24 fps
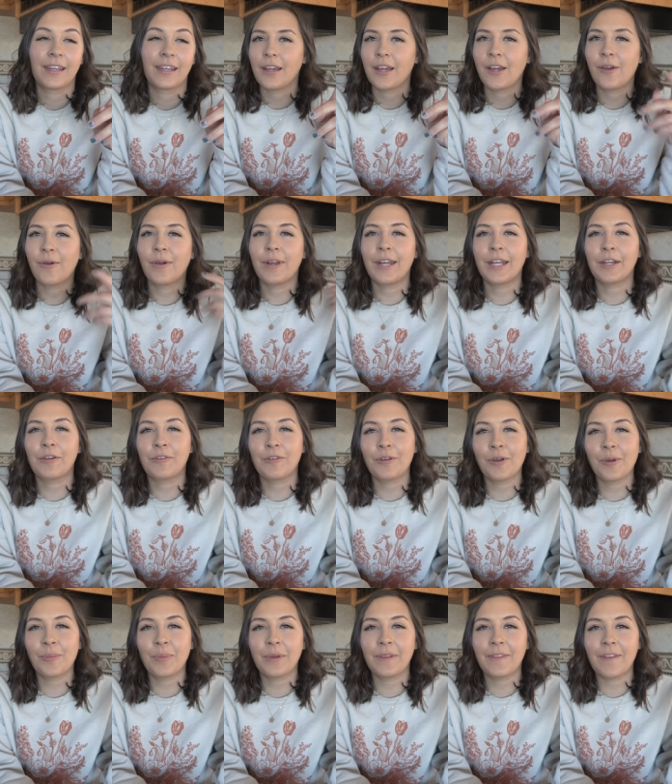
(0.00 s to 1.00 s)
Oh, and I grew
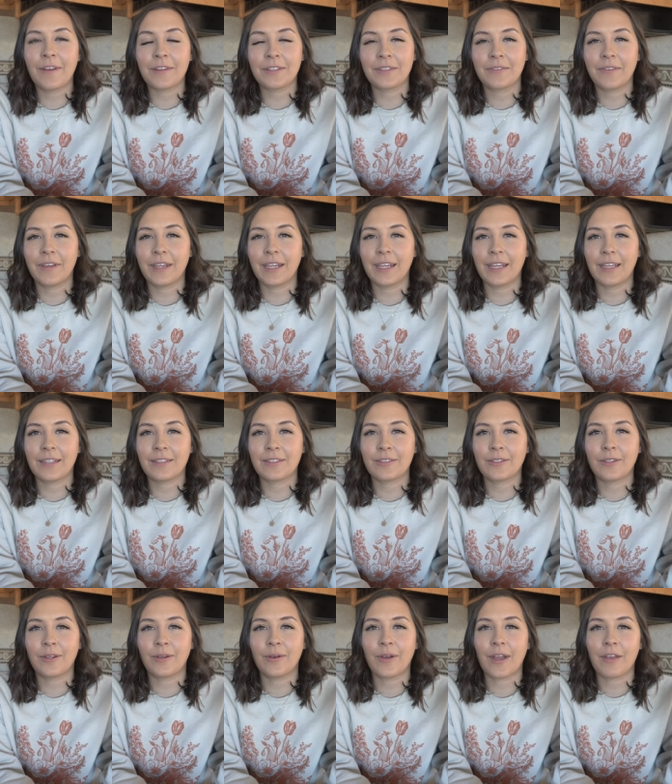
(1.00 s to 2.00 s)
up in Las Vegas,
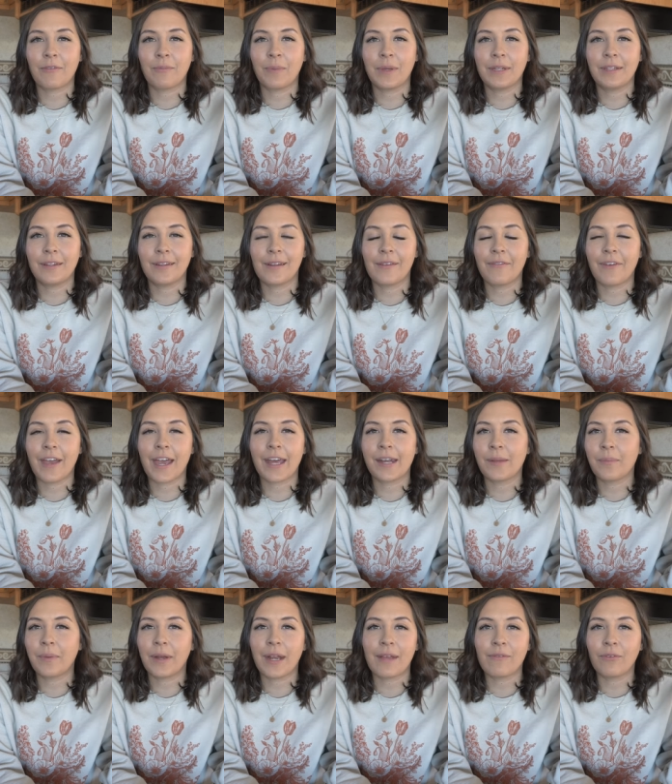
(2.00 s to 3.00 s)
so I've been to
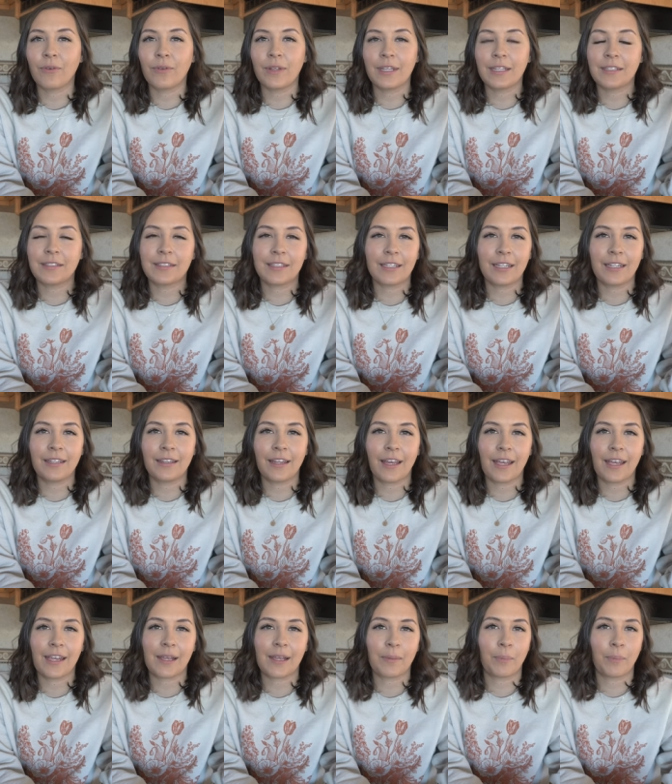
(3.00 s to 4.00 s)
Nevada, but I've only seen
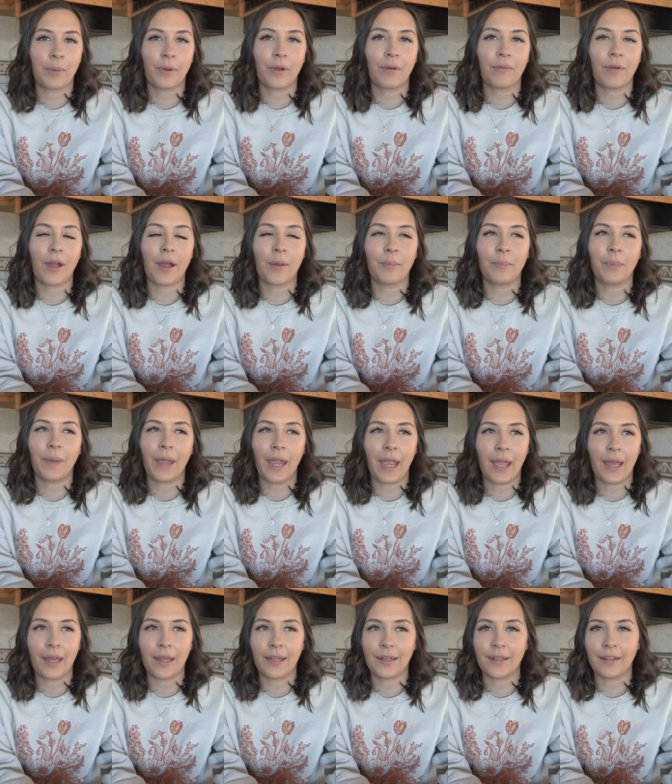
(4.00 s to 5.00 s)
like Pahrump,
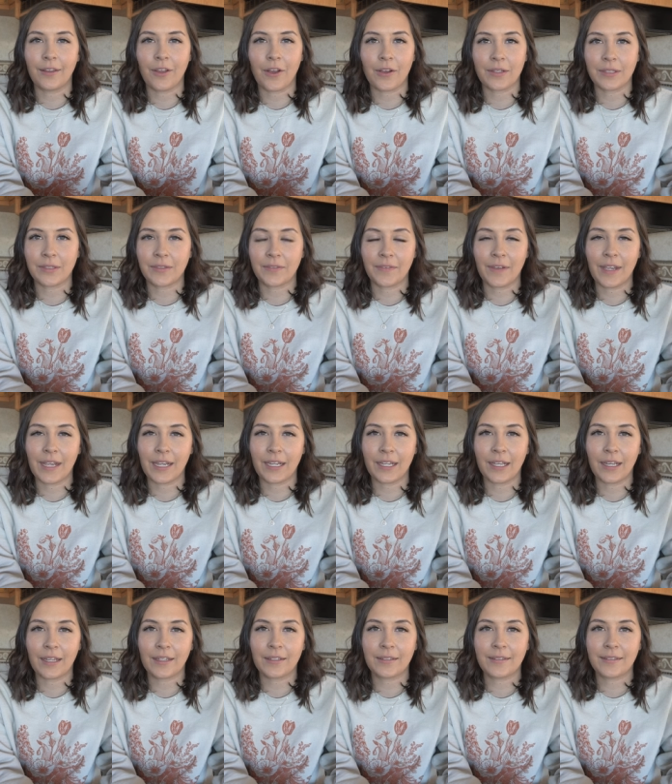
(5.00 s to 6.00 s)
and Las
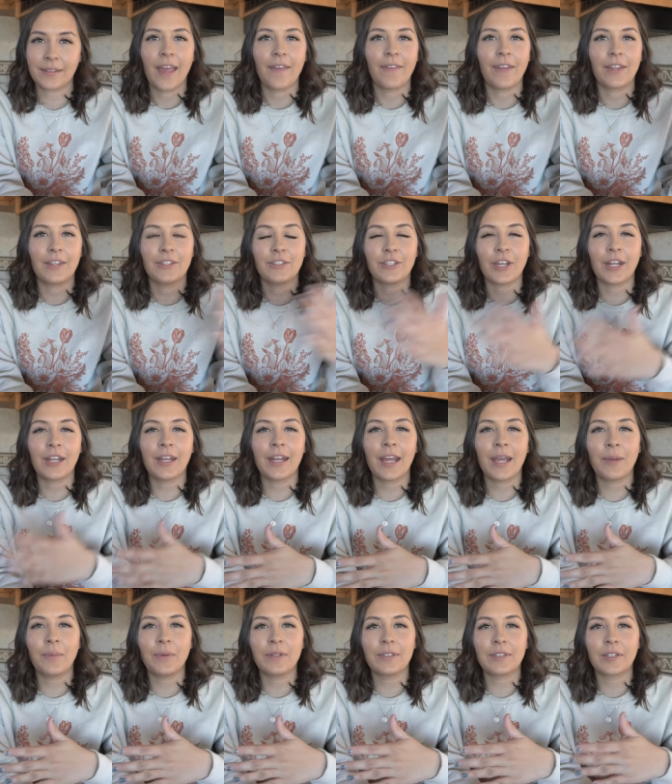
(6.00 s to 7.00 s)
Vegas. And then Jed and
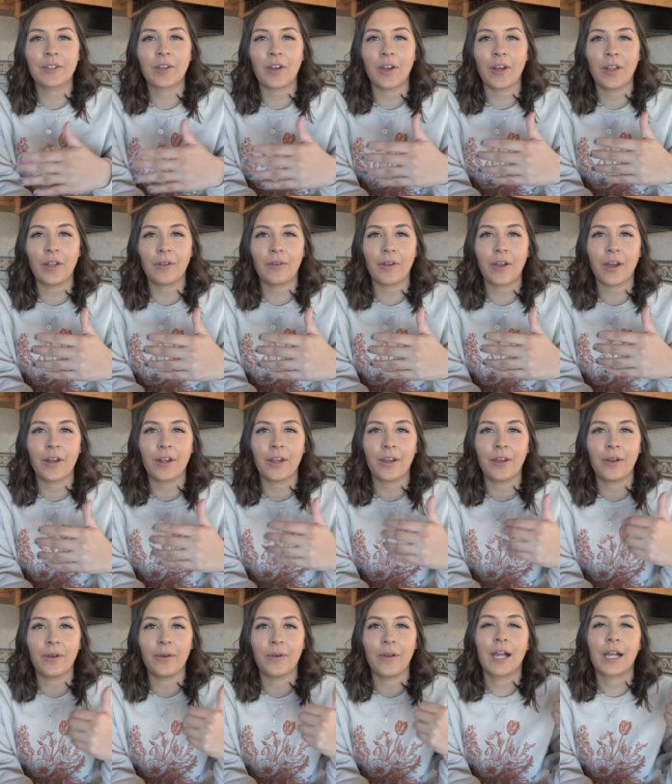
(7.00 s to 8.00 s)
I went to
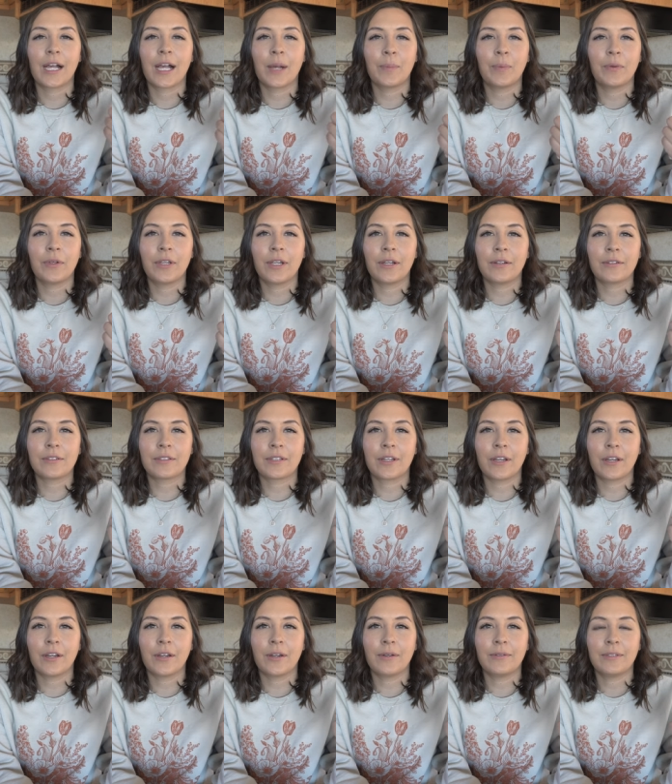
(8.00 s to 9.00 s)
Colorado a couple years
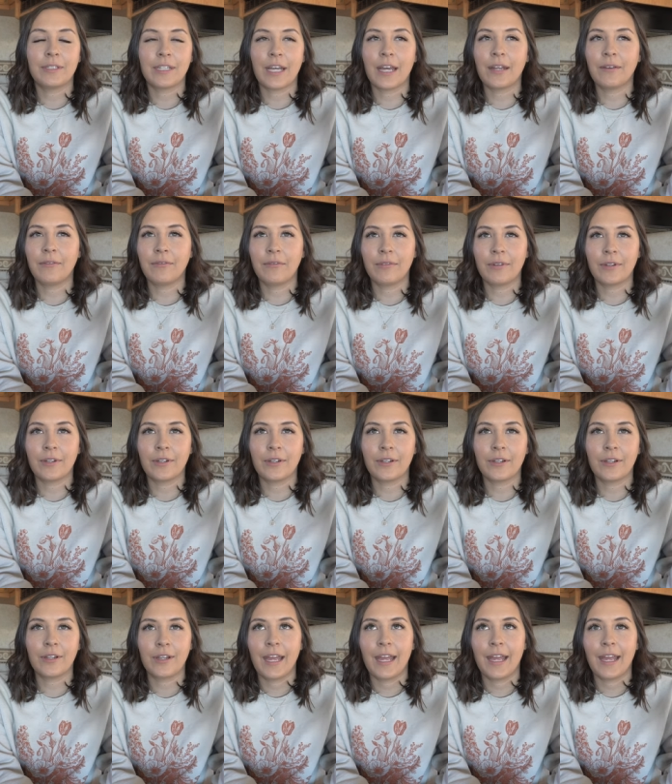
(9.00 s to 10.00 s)
ago,
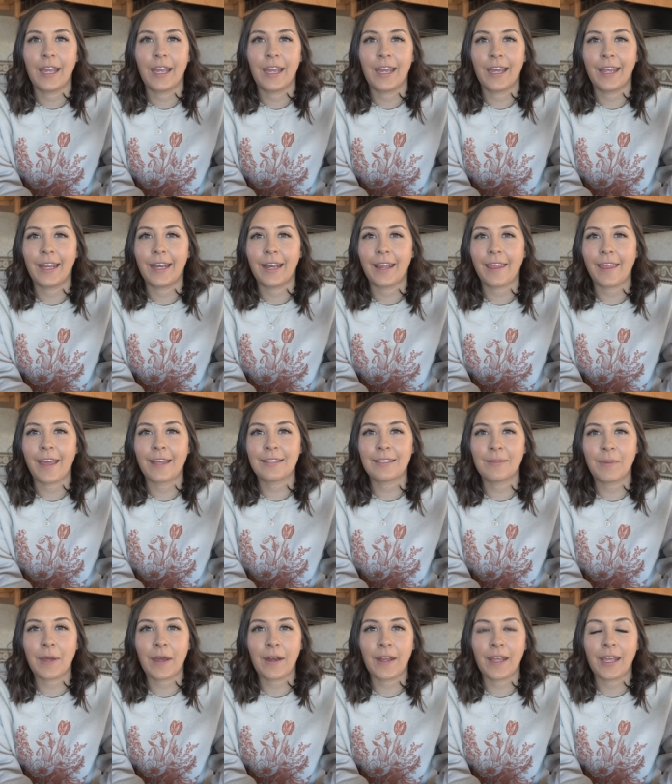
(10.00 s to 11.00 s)
Denver, and that's
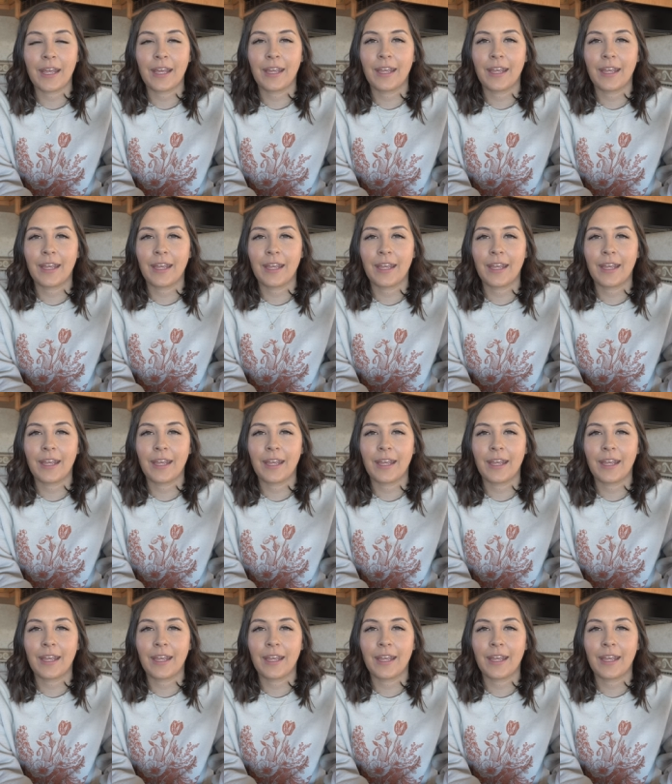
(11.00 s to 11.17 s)
about it.